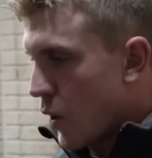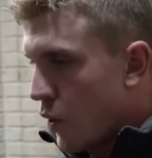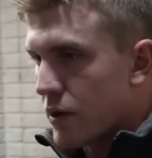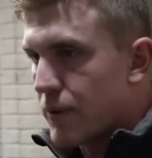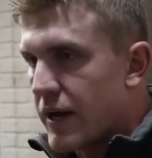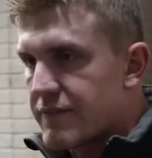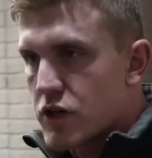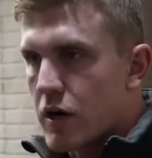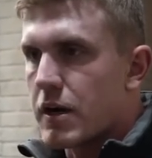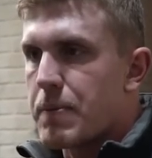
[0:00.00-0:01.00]
horrible. I have
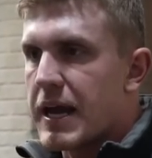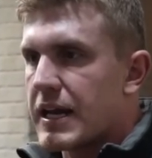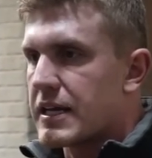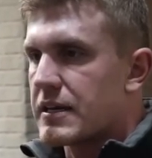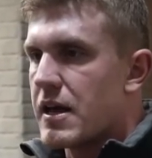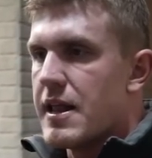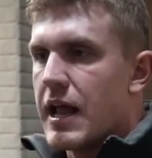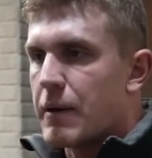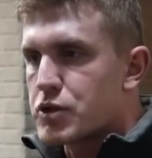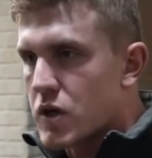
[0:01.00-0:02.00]
target panic and
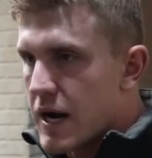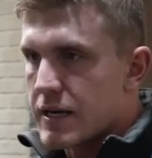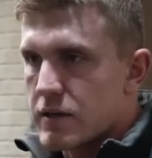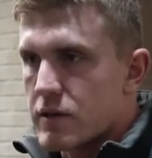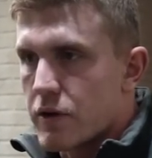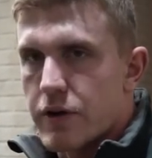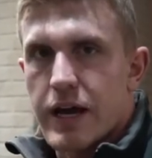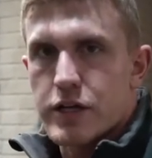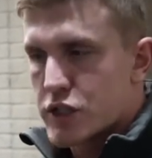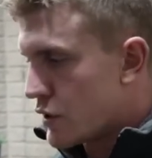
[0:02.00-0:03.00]
I'm trying to learn
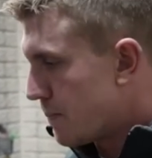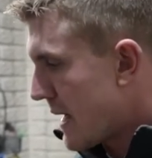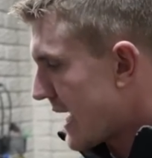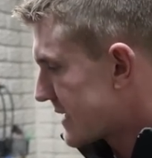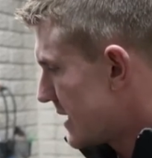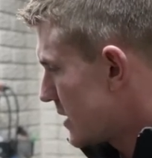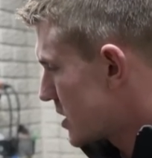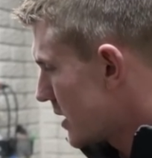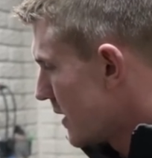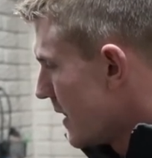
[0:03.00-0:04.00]
how to shoot a back
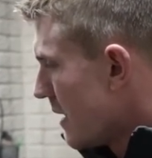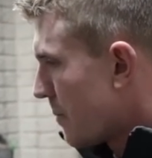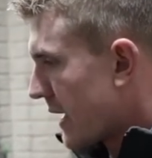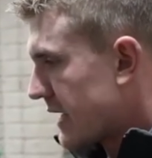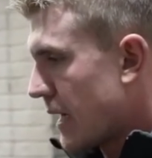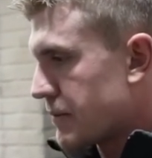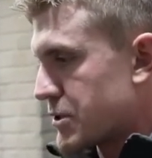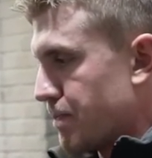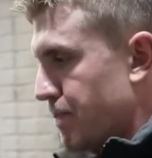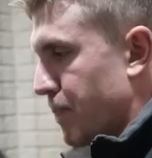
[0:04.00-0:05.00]
tension, but I
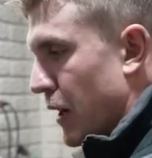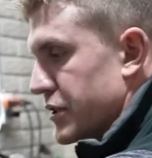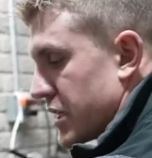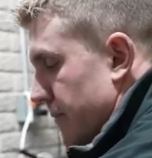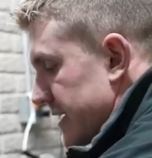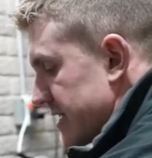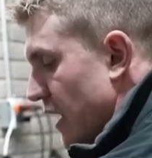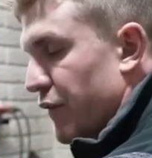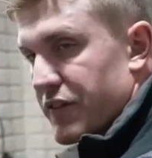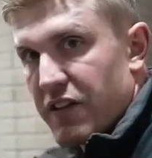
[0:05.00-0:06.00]
kept punching
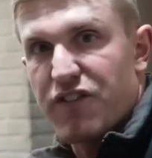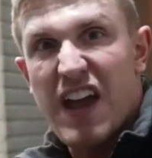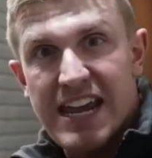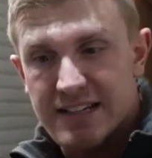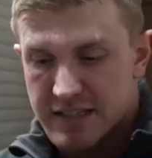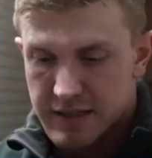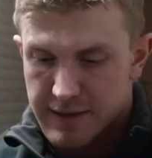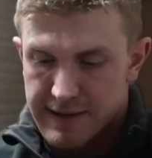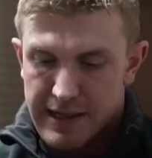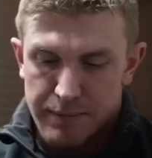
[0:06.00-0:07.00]
myself in the face
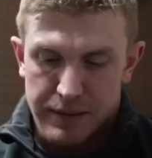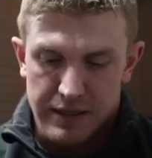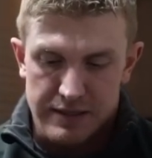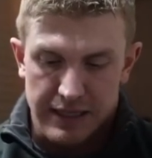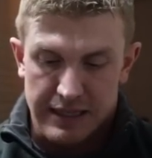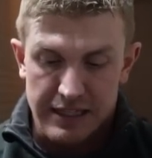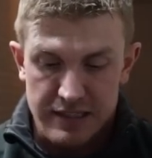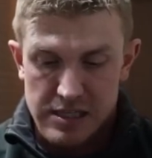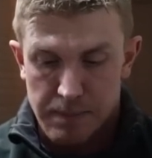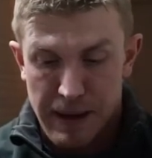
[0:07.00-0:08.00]
because like this
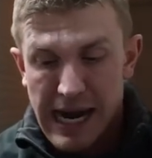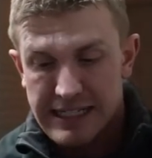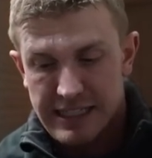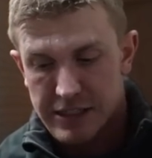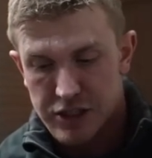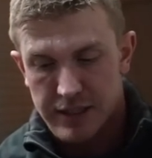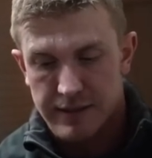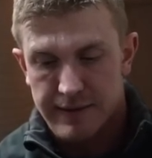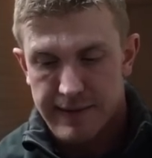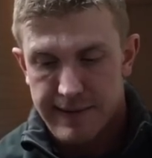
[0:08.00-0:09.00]
is a back tension.